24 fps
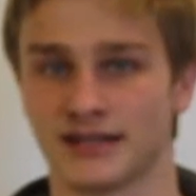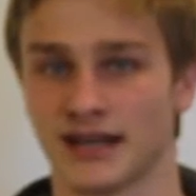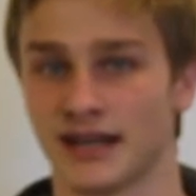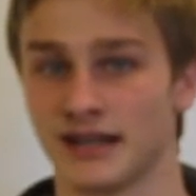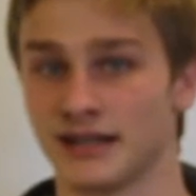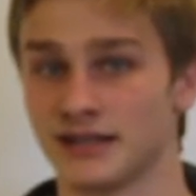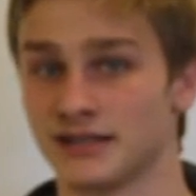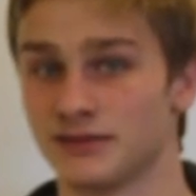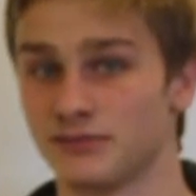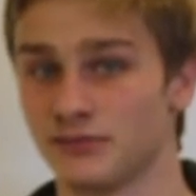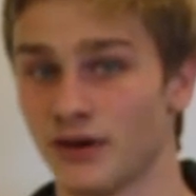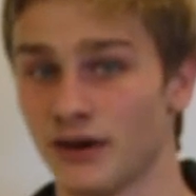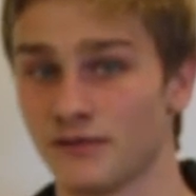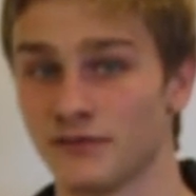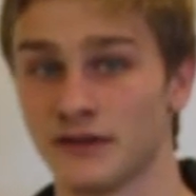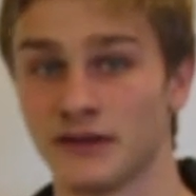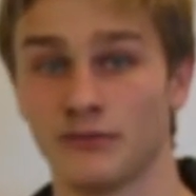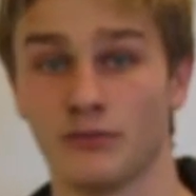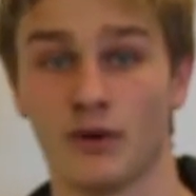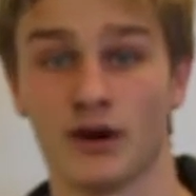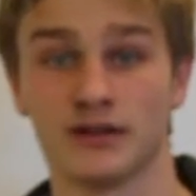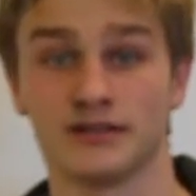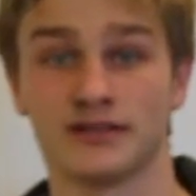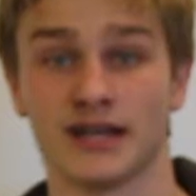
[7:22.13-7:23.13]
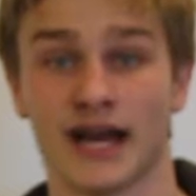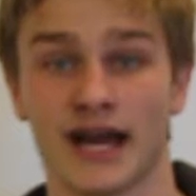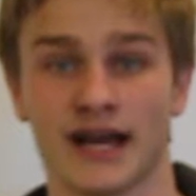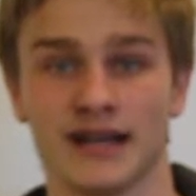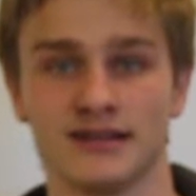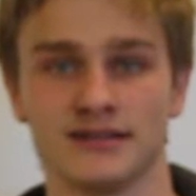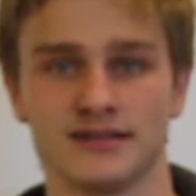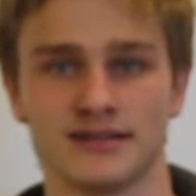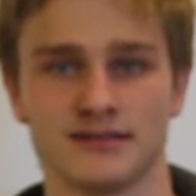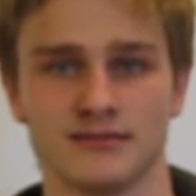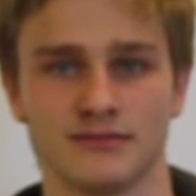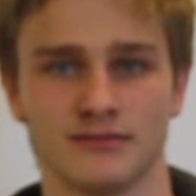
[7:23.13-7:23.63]
That is roughly one
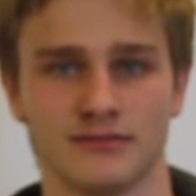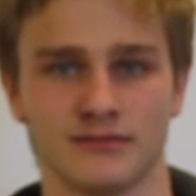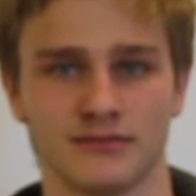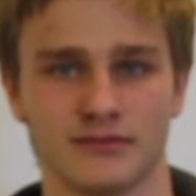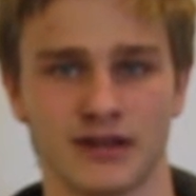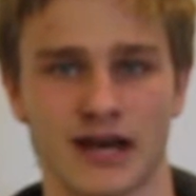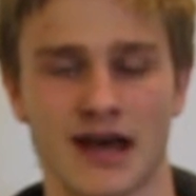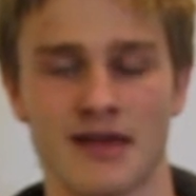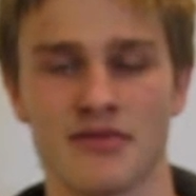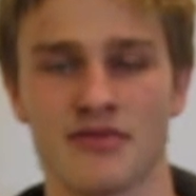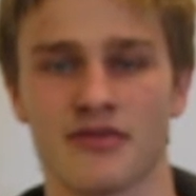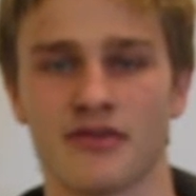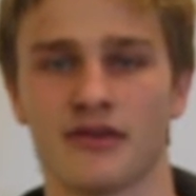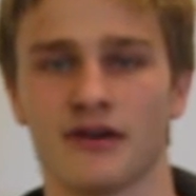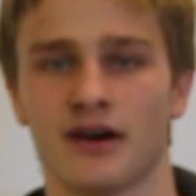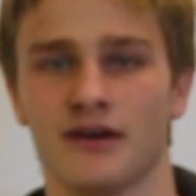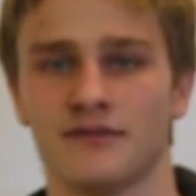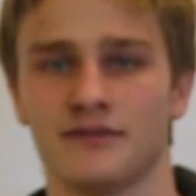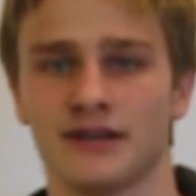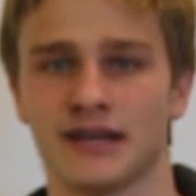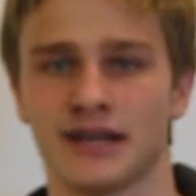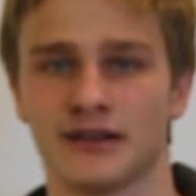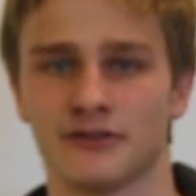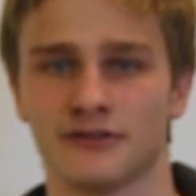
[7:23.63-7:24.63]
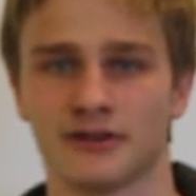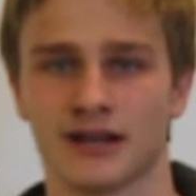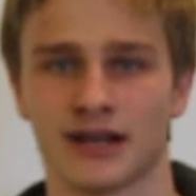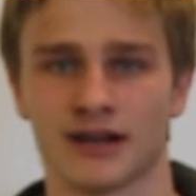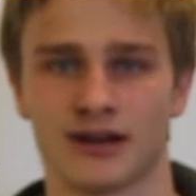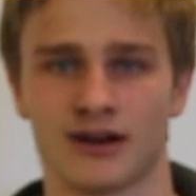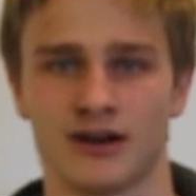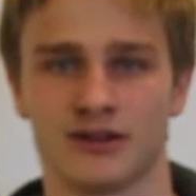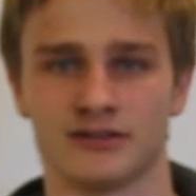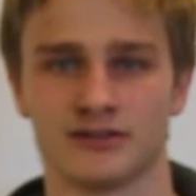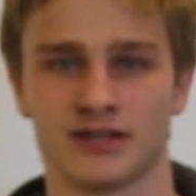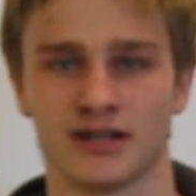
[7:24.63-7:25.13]
tenth tenth of the internet
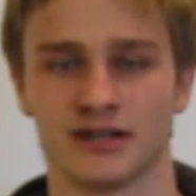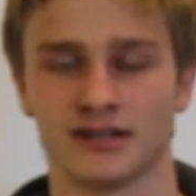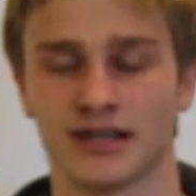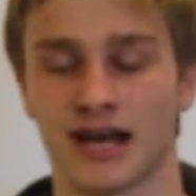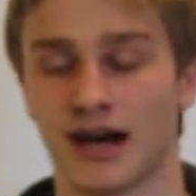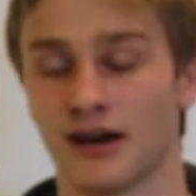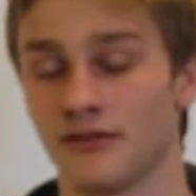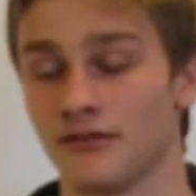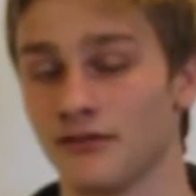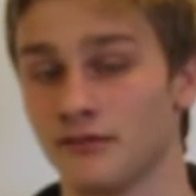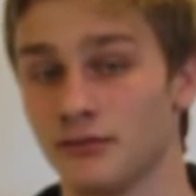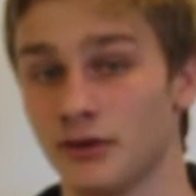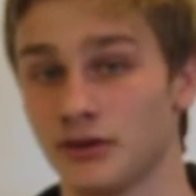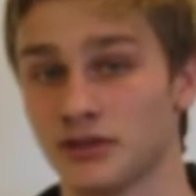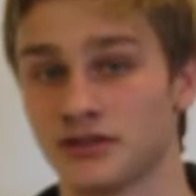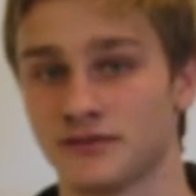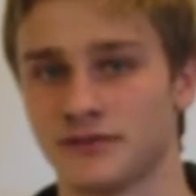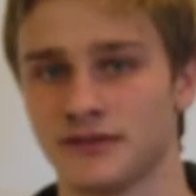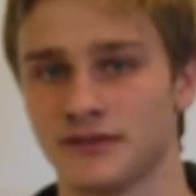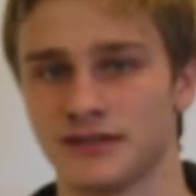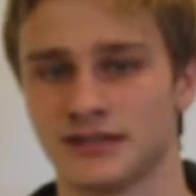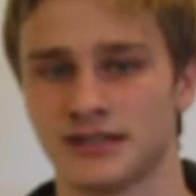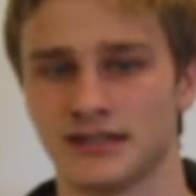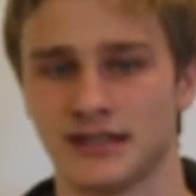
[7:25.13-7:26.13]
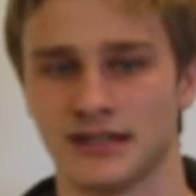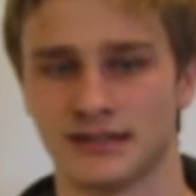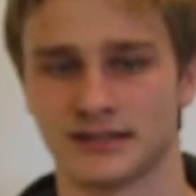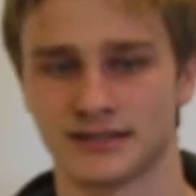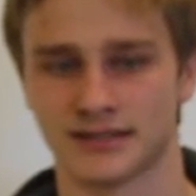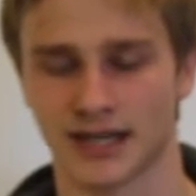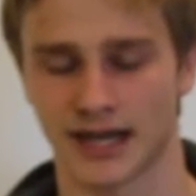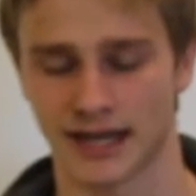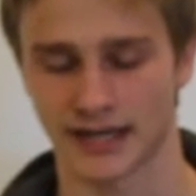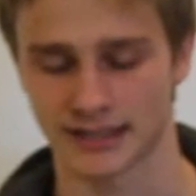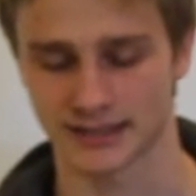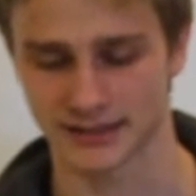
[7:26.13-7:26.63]
content out of the most visited
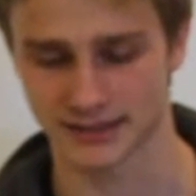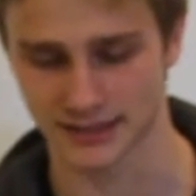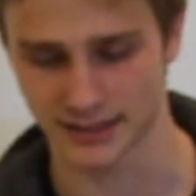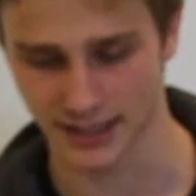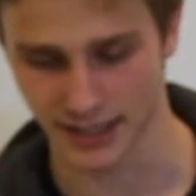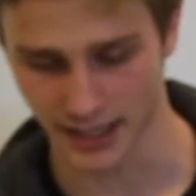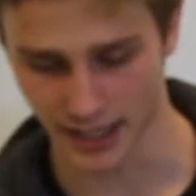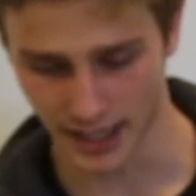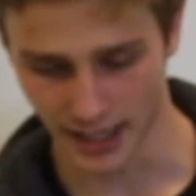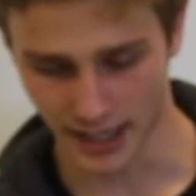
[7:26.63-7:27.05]
sites.